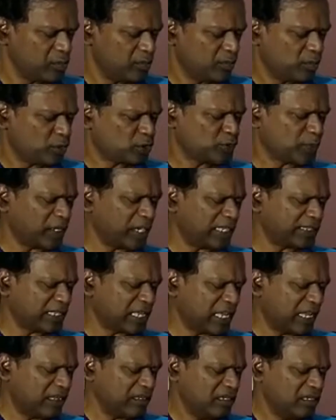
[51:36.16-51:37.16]

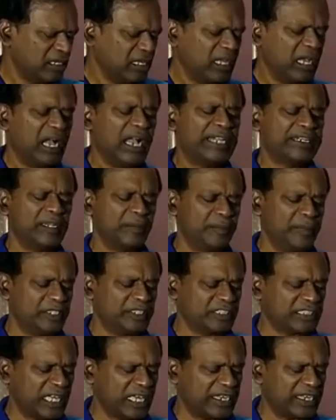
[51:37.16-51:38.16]
Pushpalata, I had a
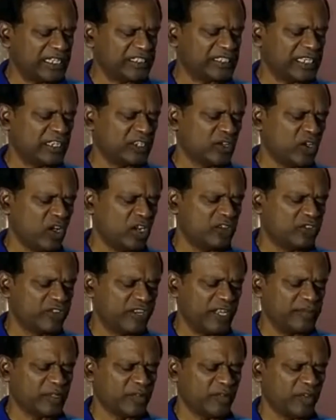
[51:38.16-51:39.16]
miscarriage and got
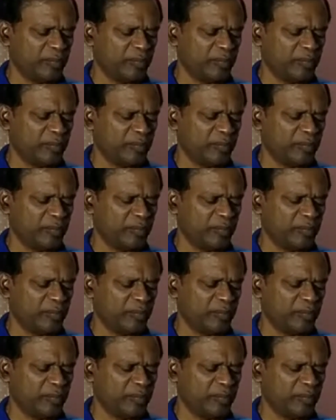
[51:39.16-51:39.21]
dreams of a